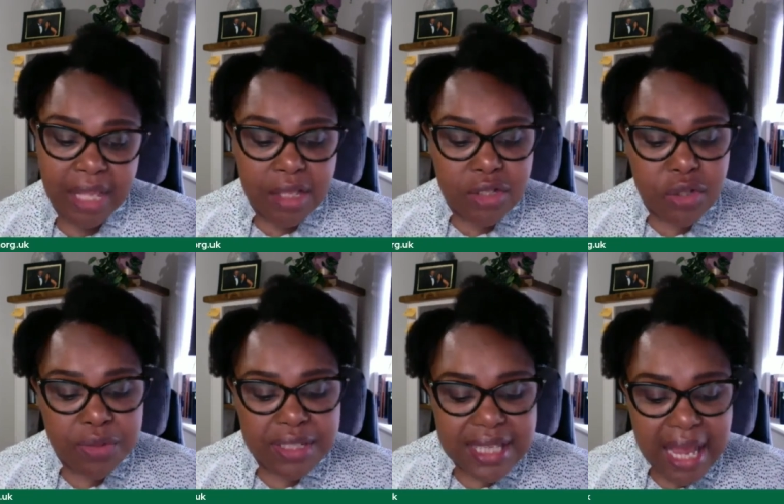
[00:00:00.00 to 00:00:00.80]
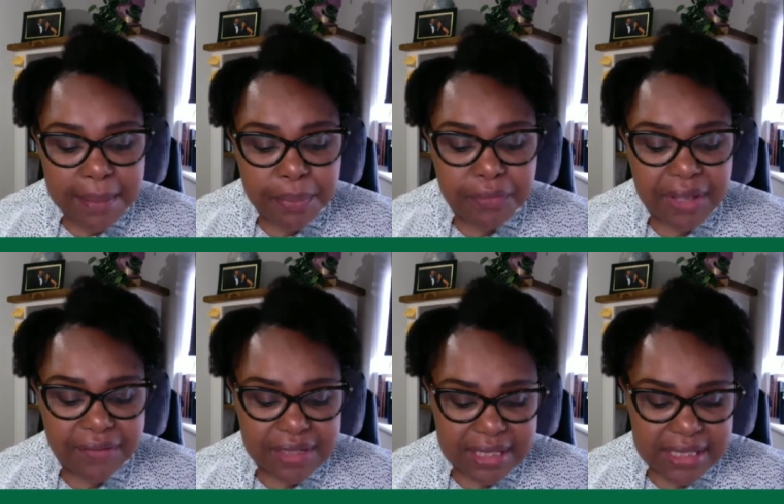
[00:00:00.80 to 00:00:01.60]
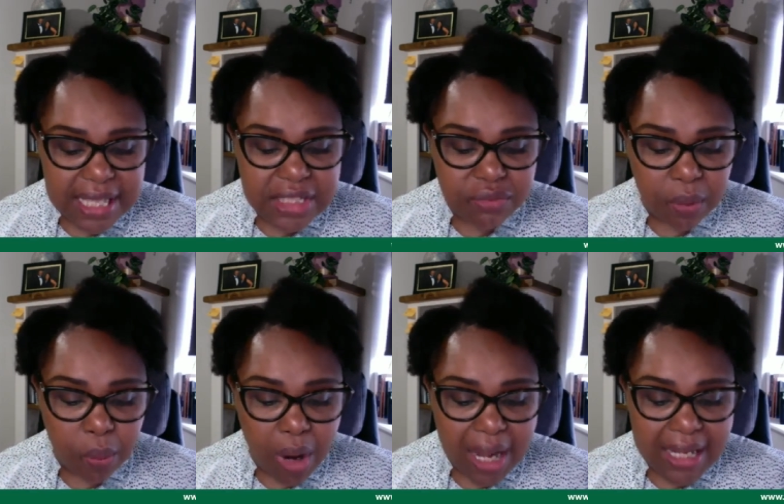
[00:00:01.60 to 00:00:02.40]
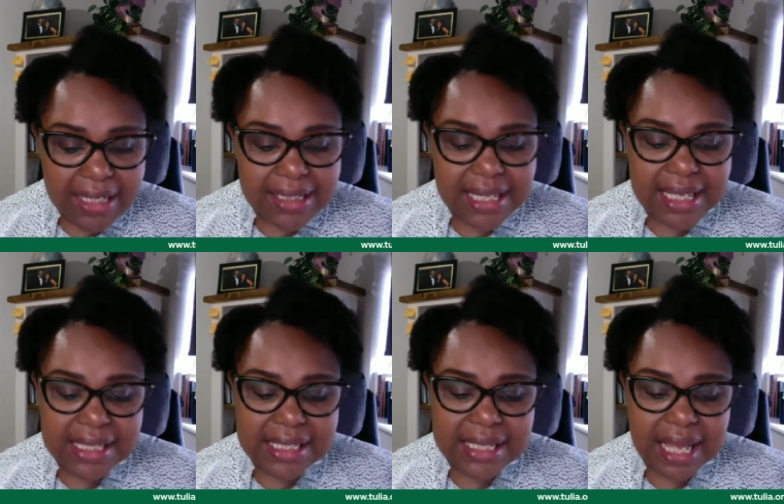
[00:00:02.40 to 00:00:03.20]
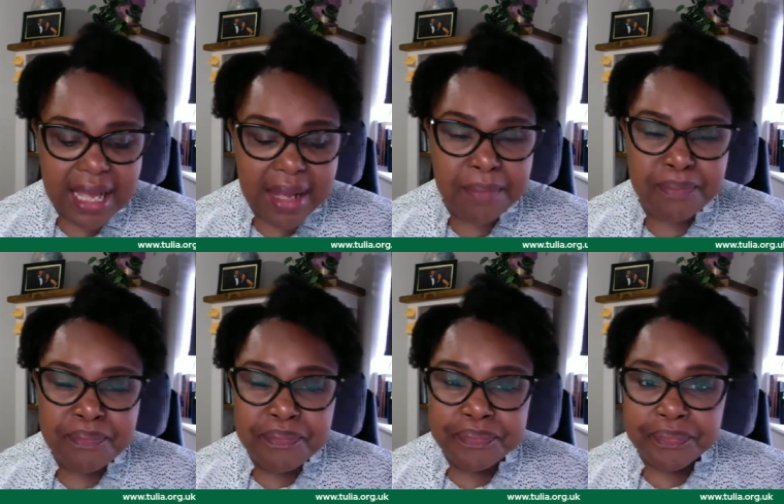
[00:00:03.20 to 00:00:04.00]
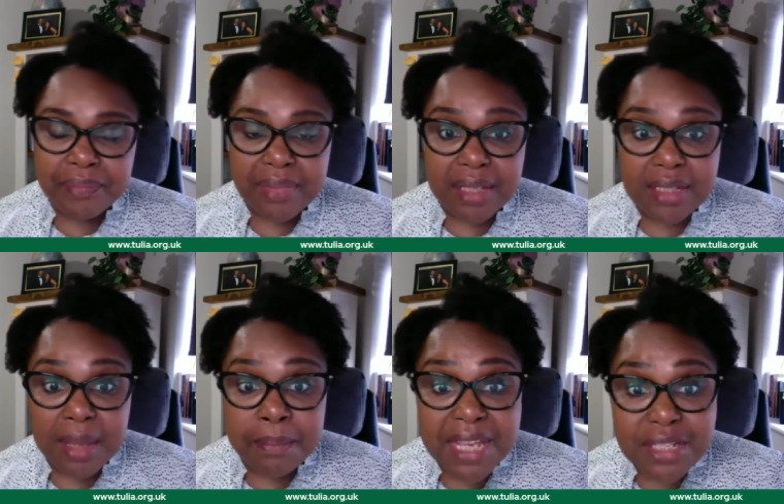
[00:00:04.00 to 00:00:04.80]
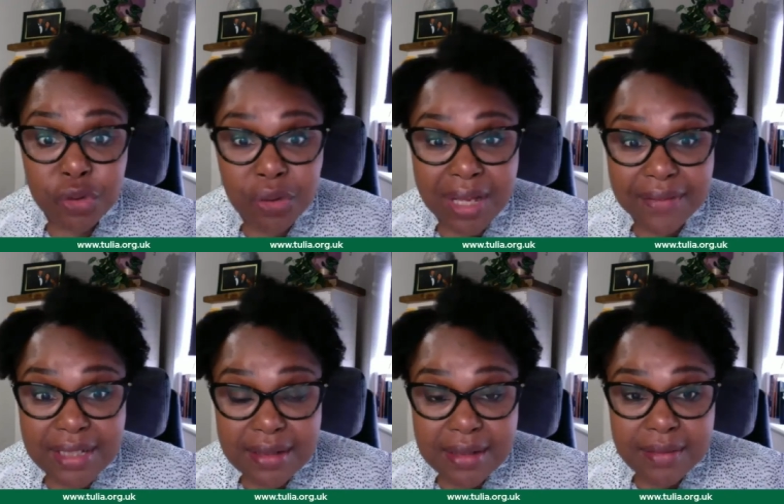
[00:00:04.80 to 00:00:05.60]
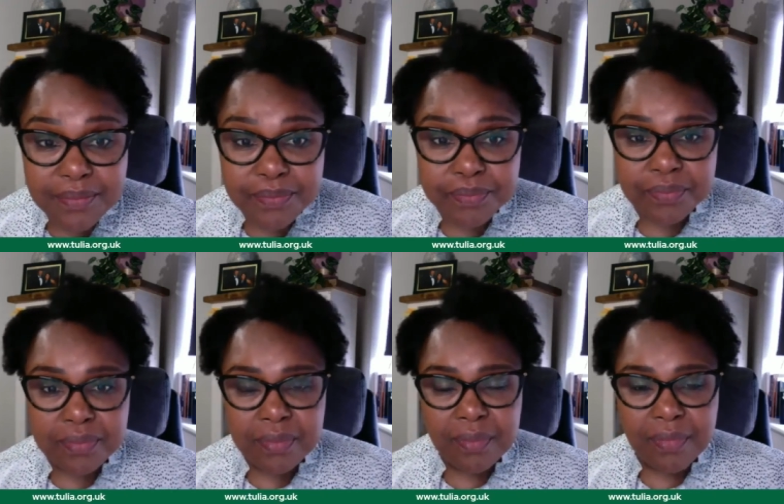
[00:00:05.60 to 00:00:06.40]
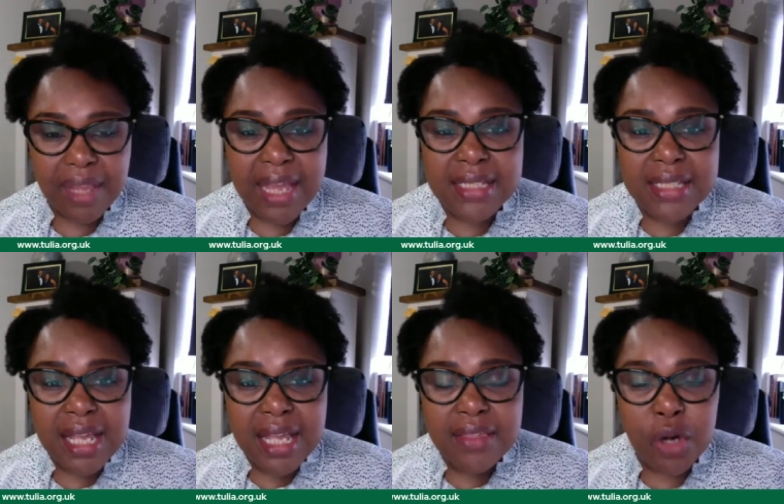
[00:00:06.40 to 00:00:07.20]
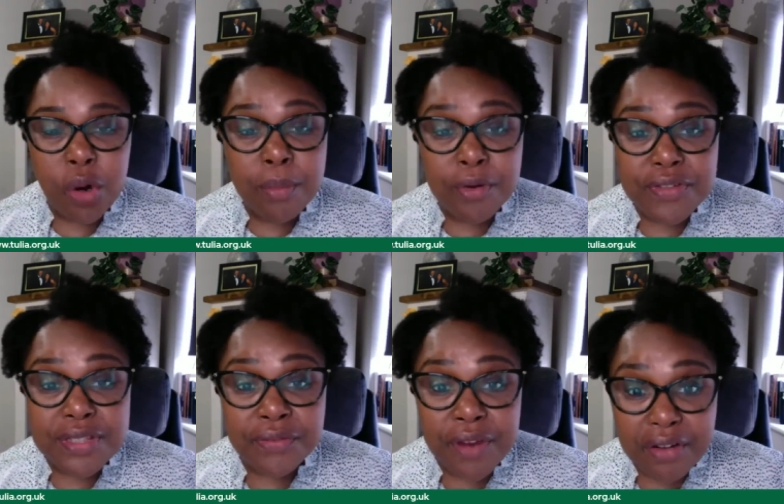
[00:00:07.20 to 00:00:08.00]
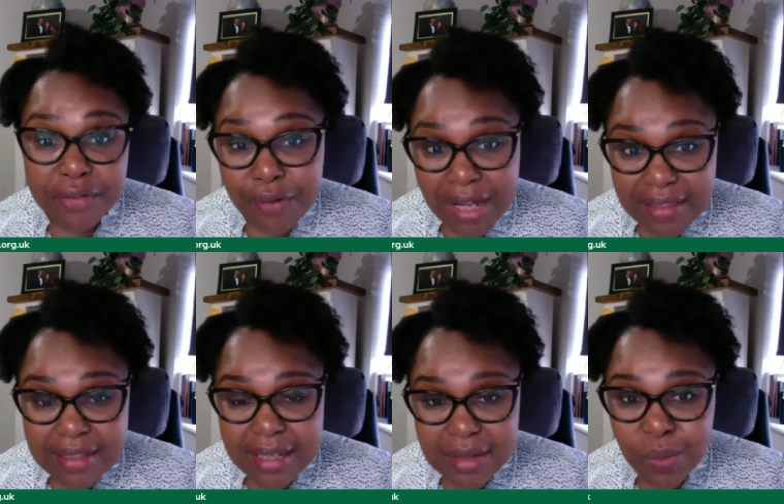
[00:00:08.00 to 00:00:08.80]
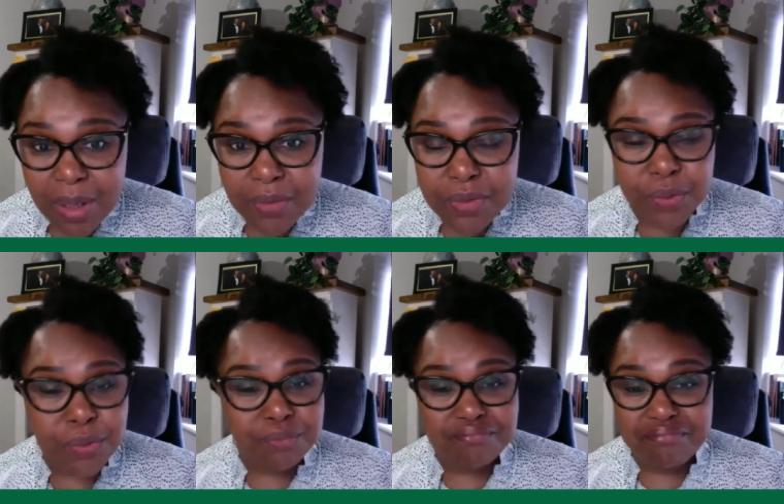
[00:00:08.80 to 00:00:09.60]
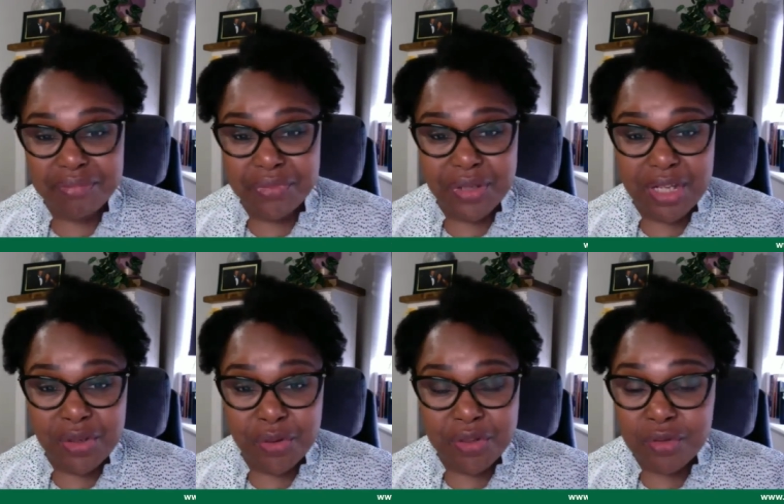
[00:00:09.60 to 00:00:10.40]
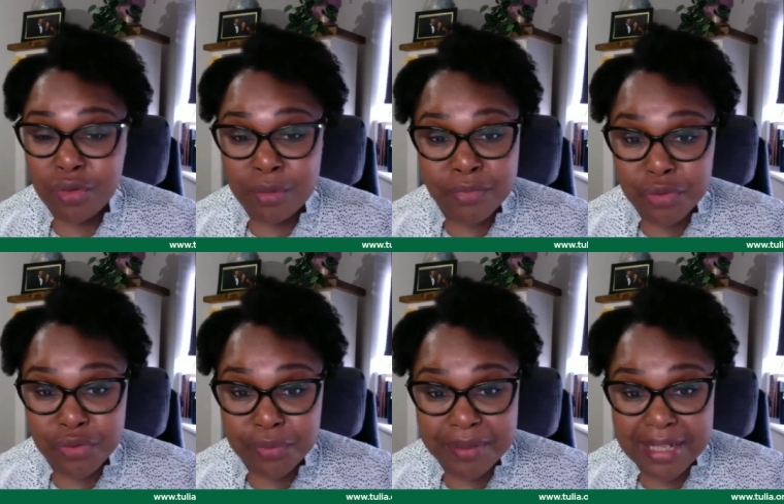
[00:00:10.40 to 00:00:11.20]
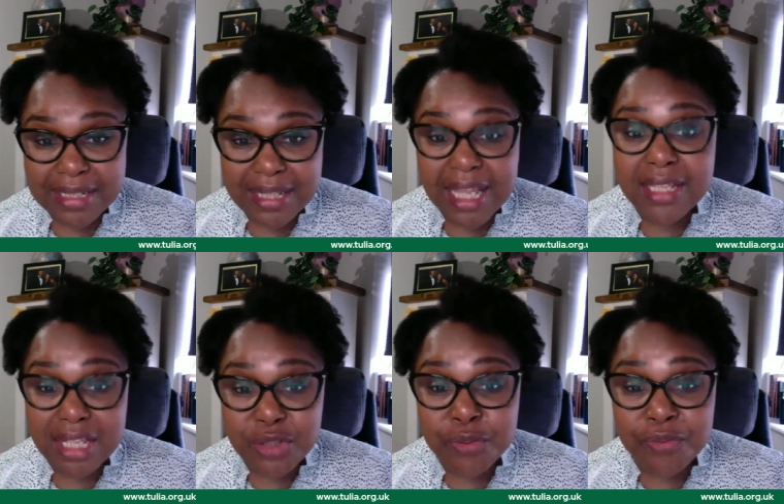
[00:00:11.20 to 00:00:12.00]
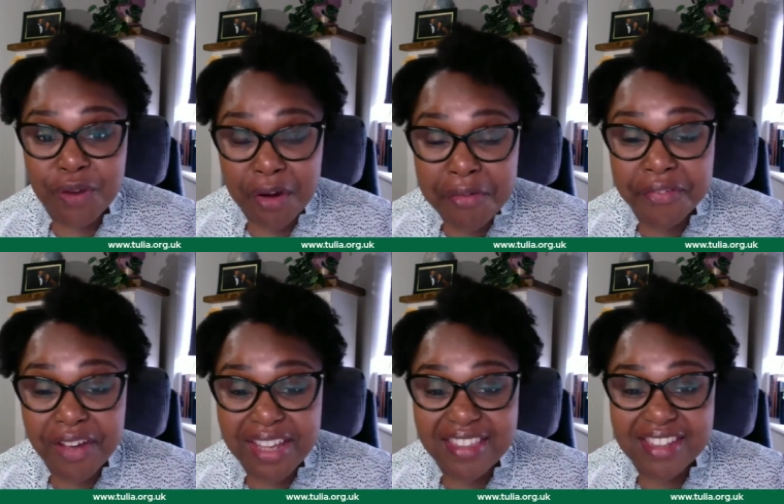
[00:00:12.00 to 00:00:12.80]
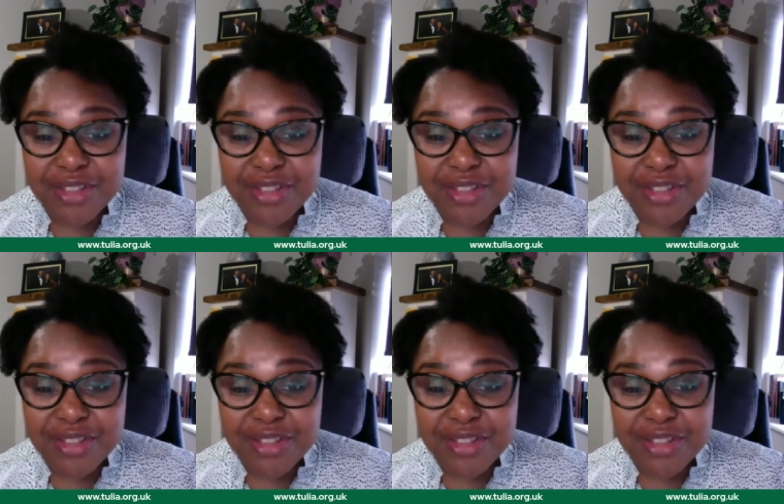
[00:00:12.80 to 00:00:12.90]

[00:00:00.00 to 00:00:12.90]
So the type of evidence that's required is medical evidence, and the Home Office verify this as well. So, nom dosho, please. They do verify this.